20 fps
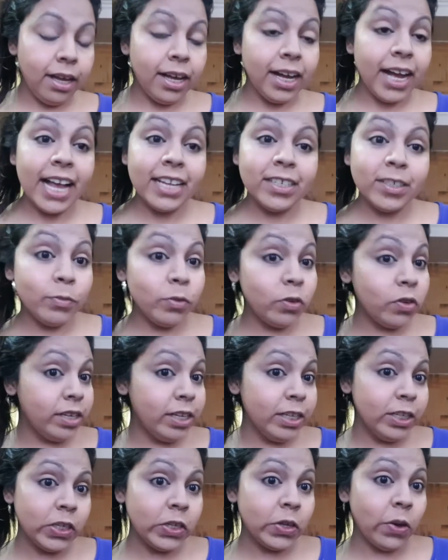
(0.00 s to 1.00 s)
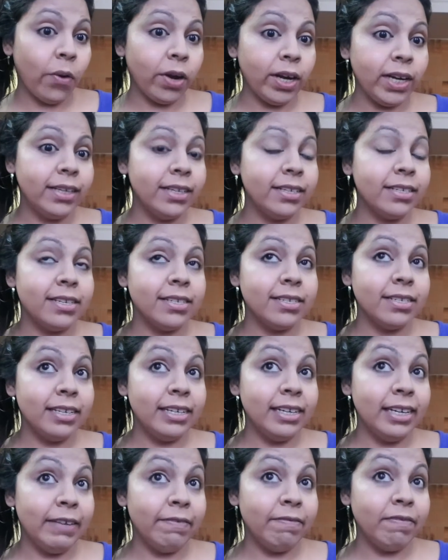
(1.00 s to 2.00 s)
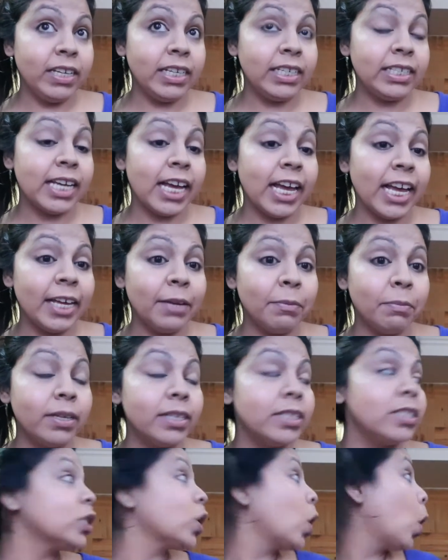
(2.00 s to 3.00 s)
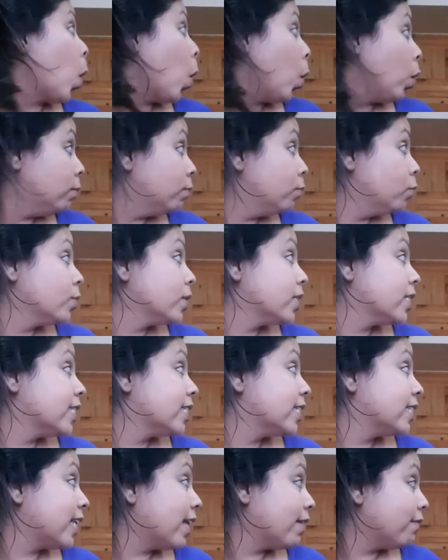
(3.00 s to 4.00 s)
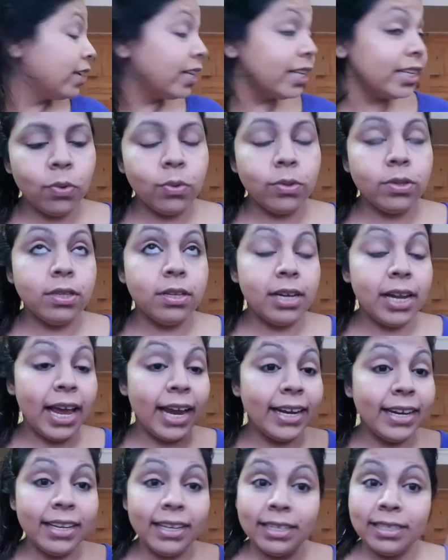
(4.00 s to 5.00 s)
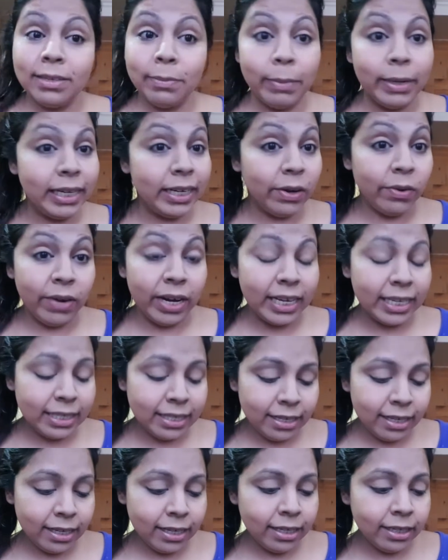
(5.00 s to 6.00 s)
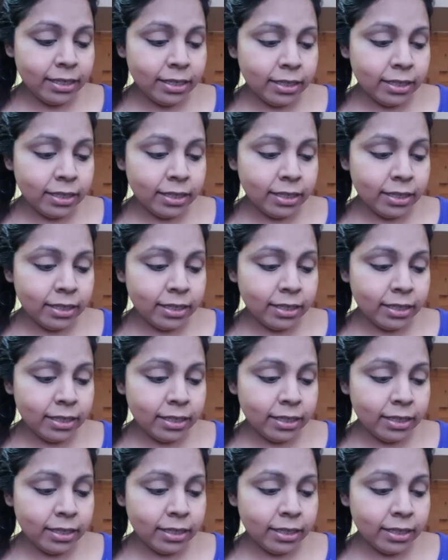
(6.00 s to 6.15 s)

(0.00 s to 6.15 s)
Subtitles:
Guys, I'm really sorry, this is in evening time. It's almost 7. The lighting is a bit crazy.